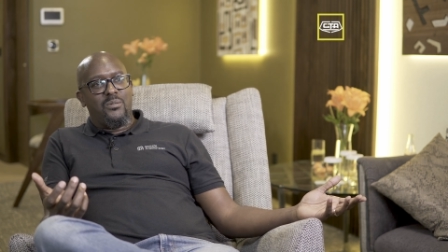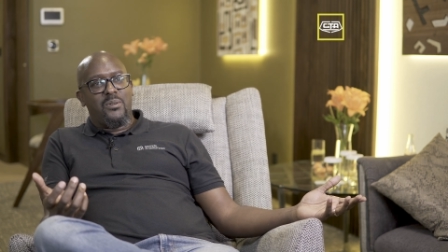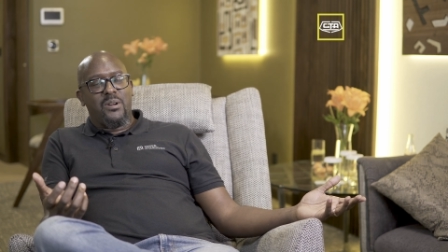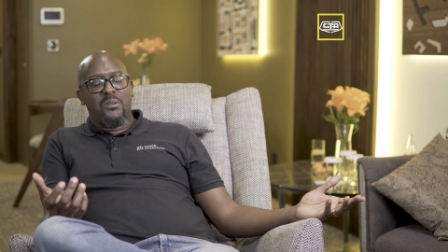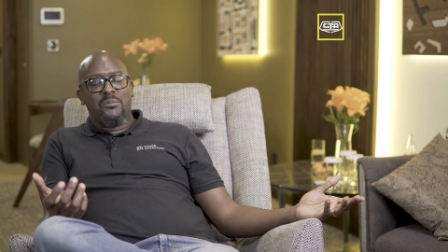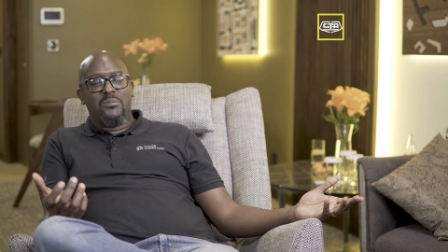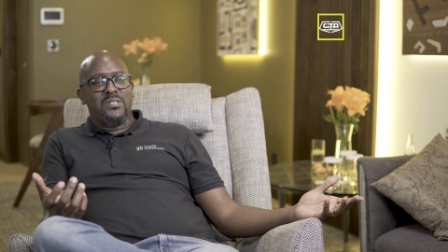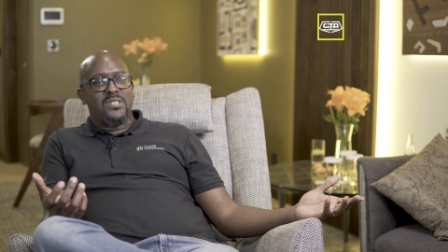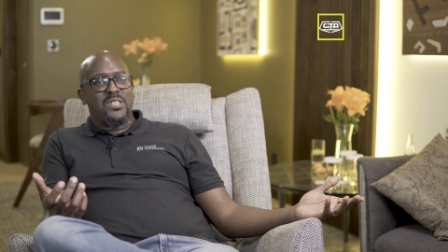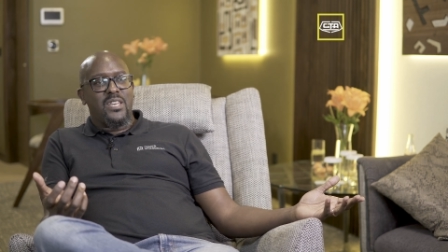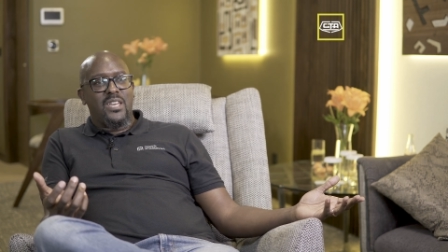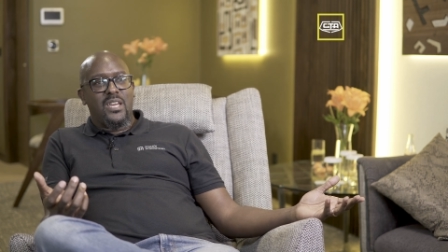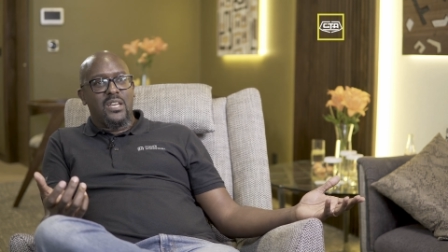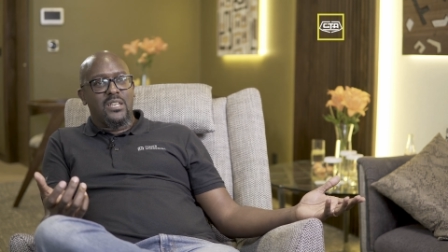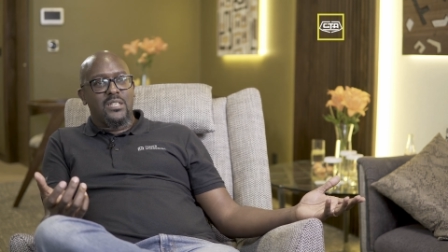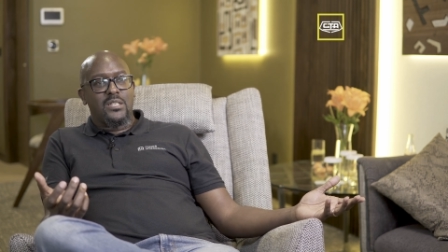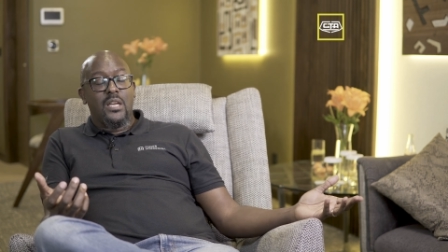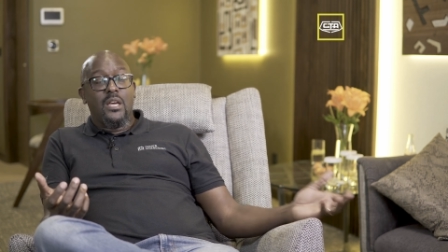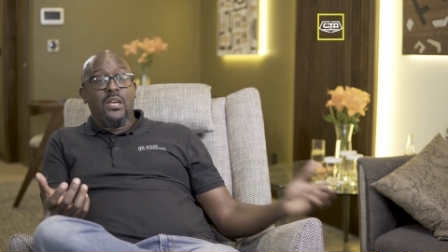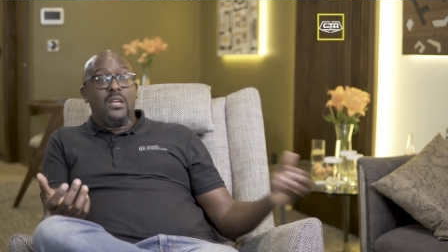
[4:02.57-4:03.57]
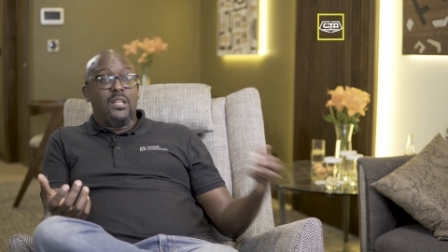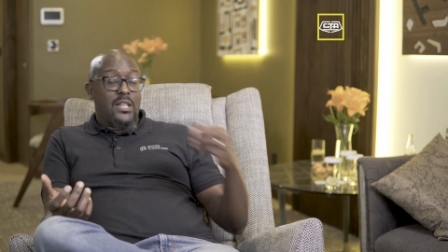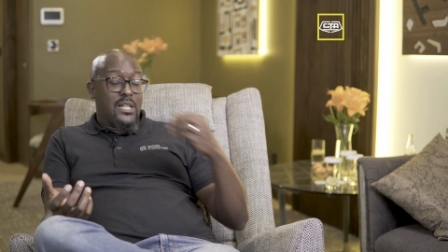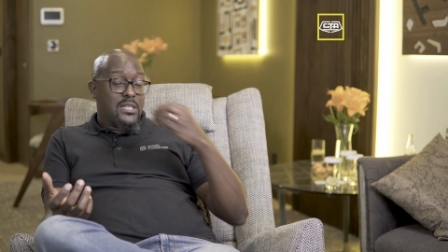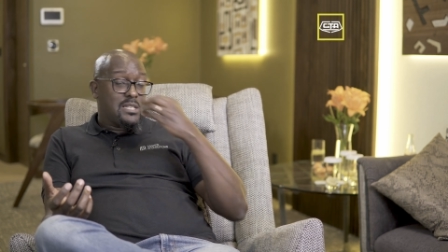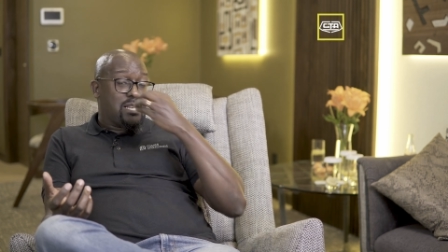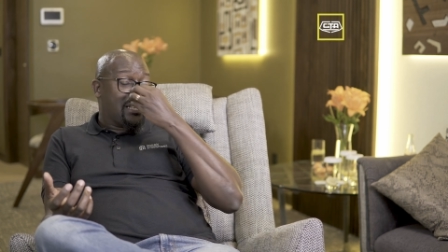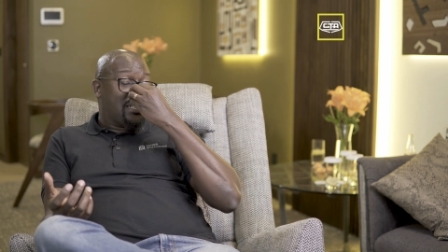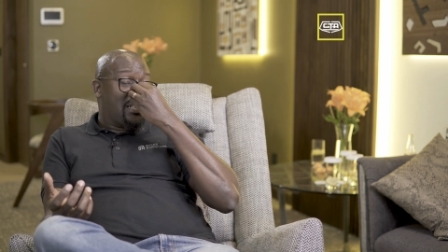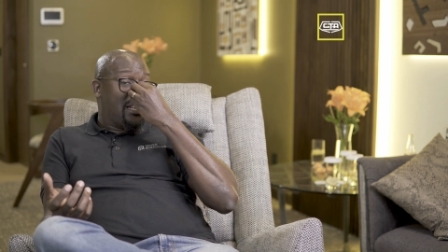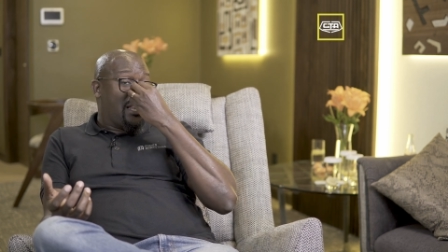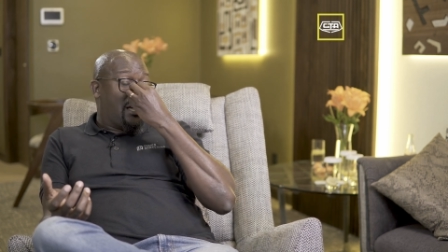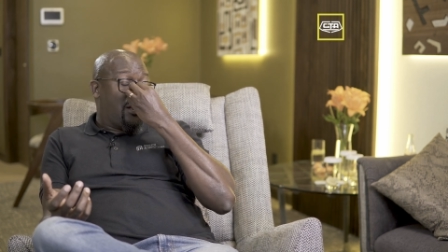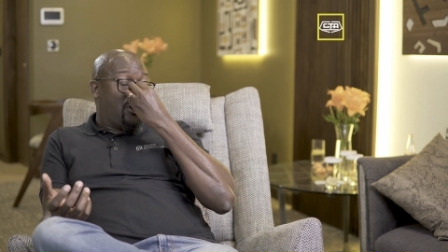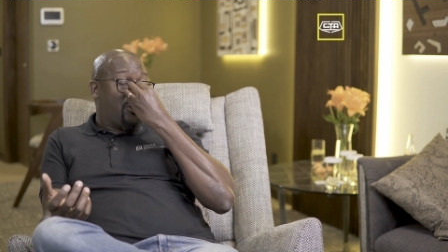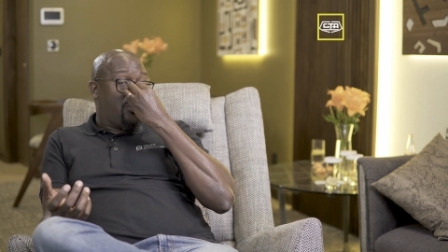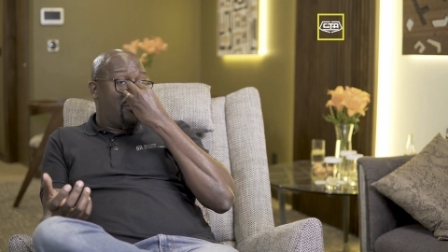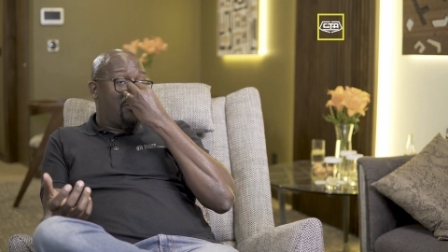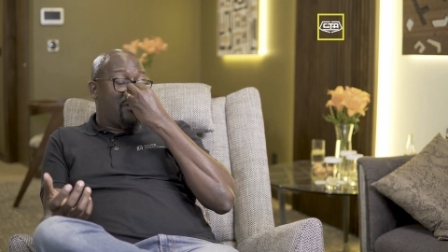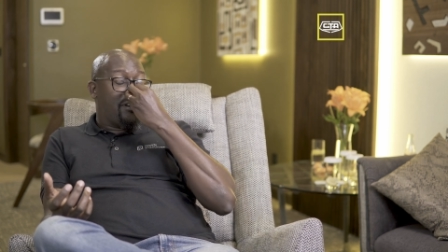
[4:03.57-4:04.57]
one will say yes that's actually a
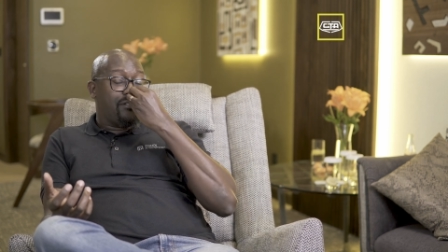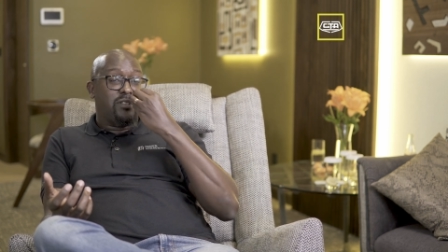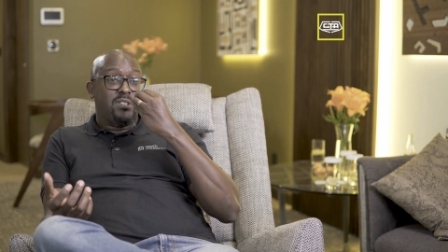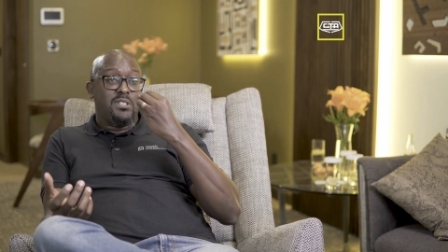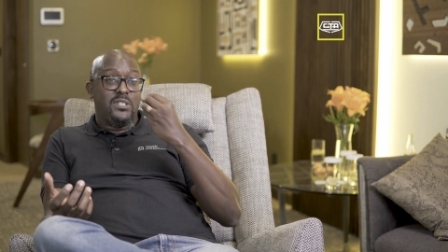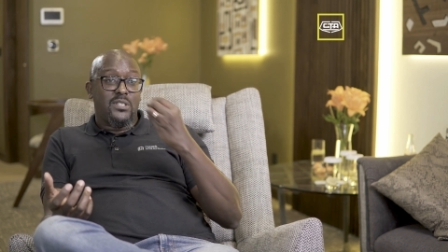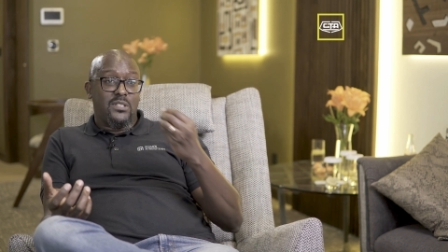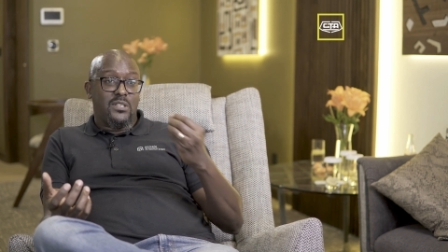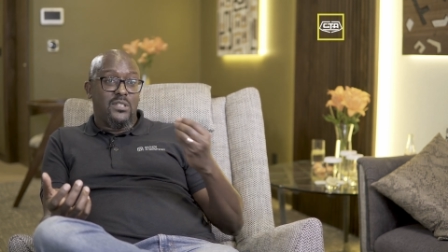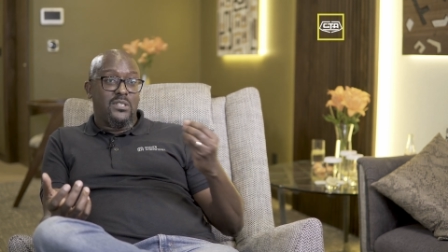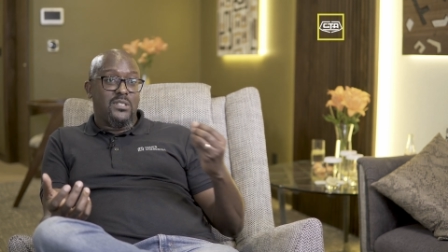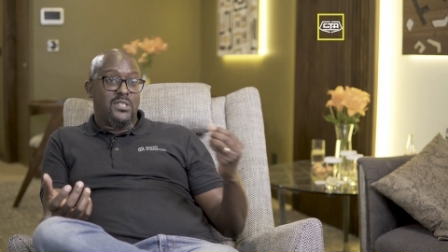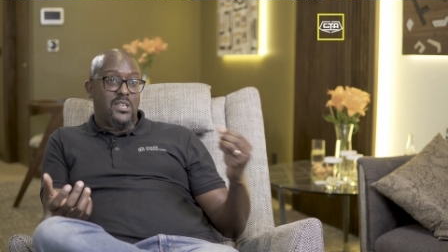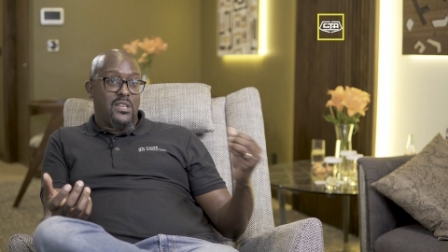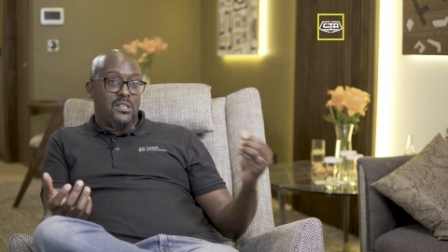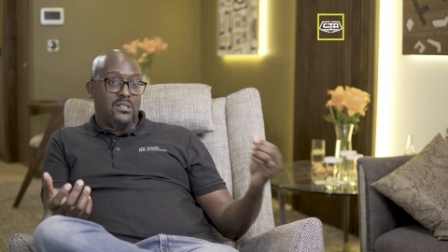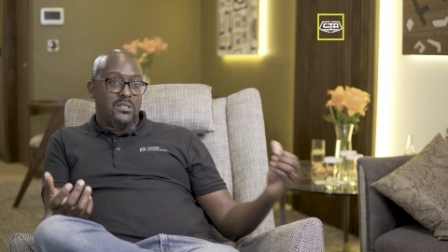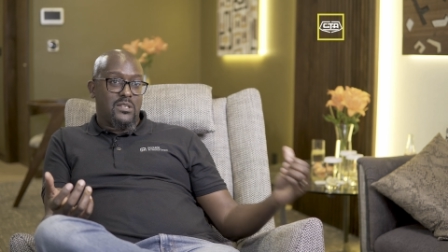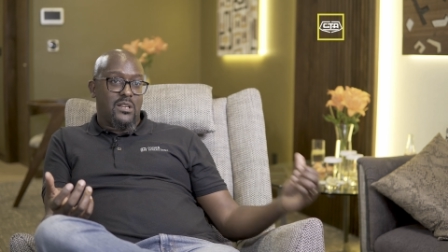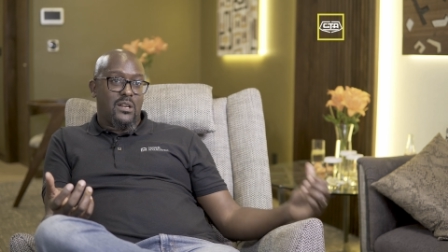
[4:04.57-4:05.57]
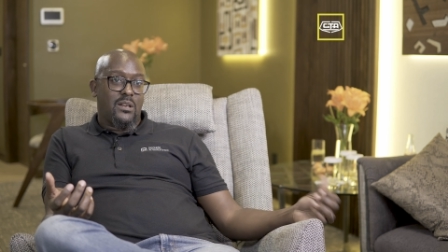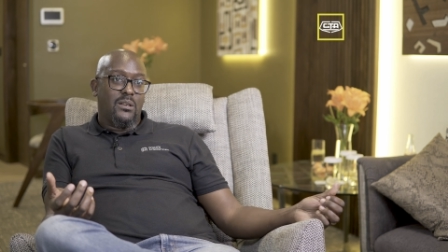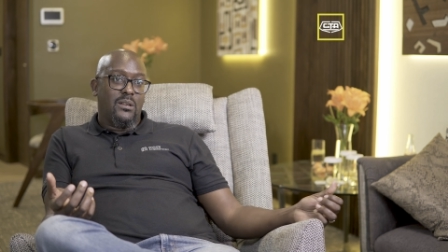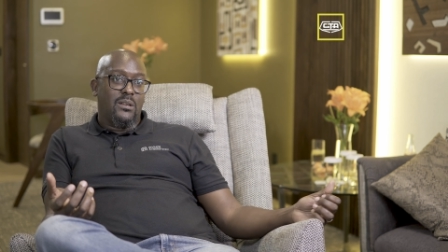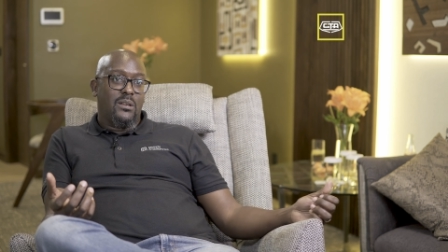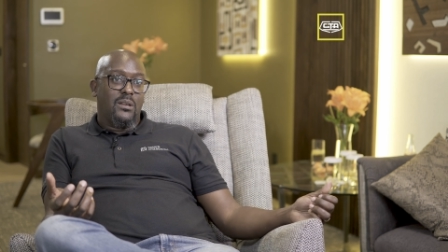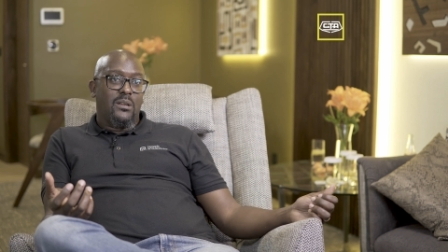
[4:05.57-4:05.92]
law of averages in sales huh?